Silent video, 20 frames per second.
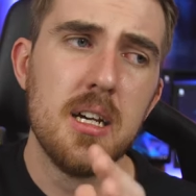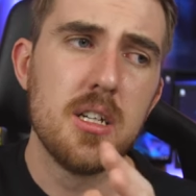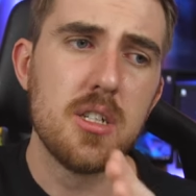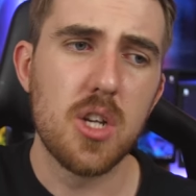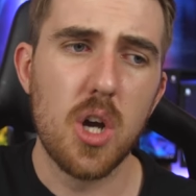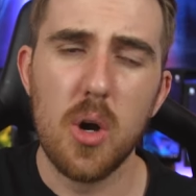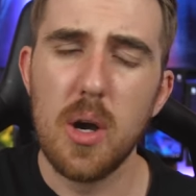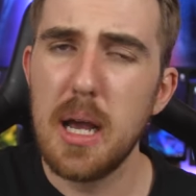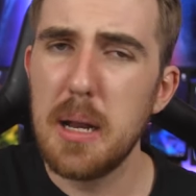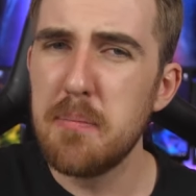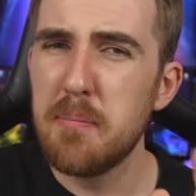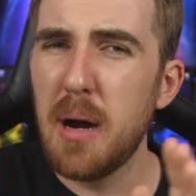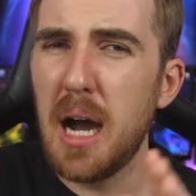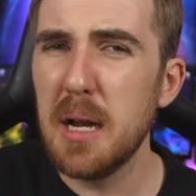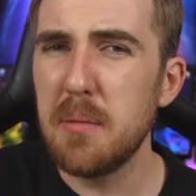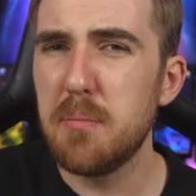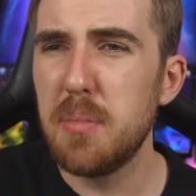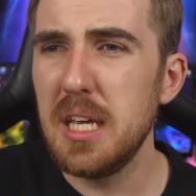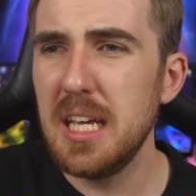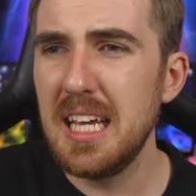So it
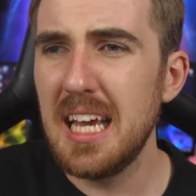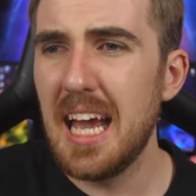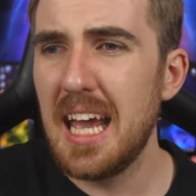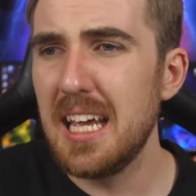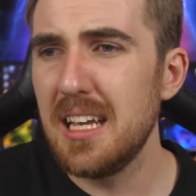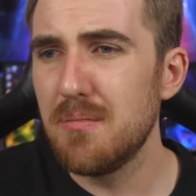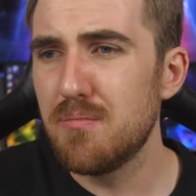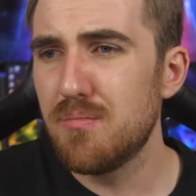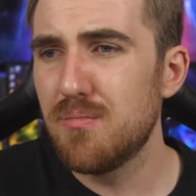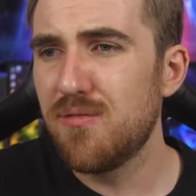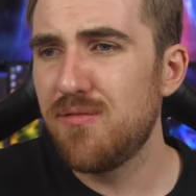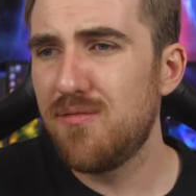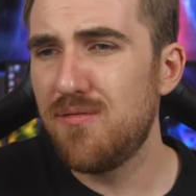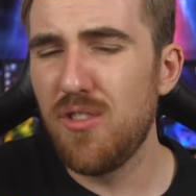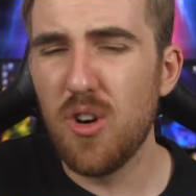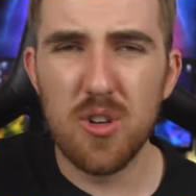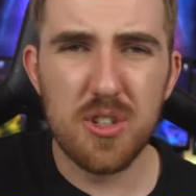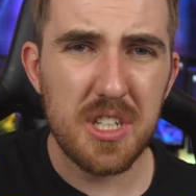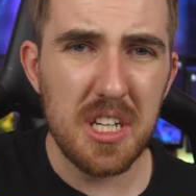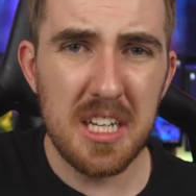might be a
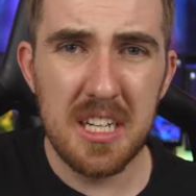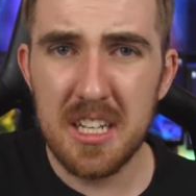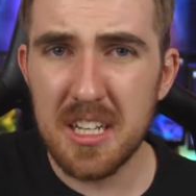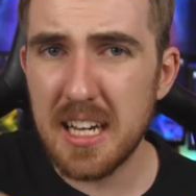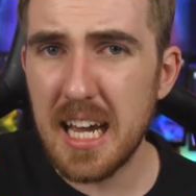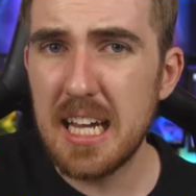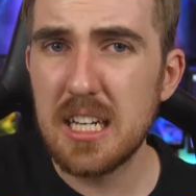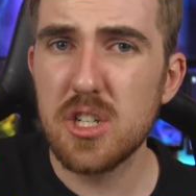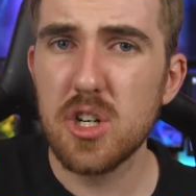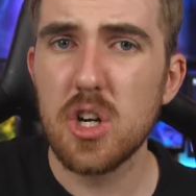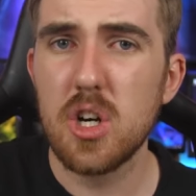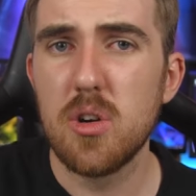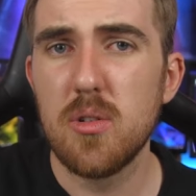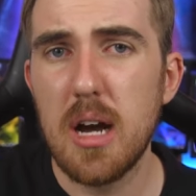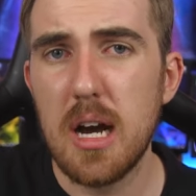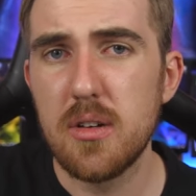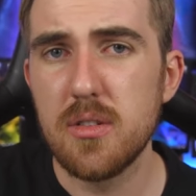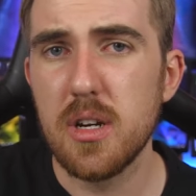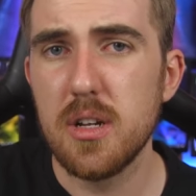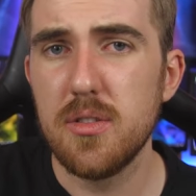false indicator
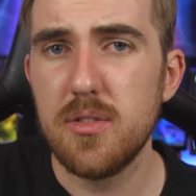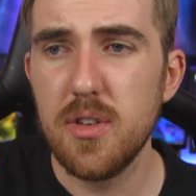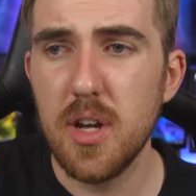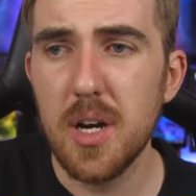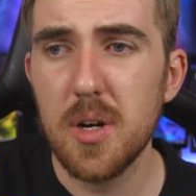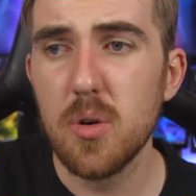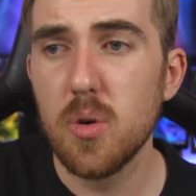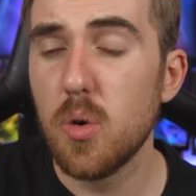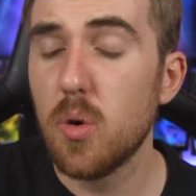around there,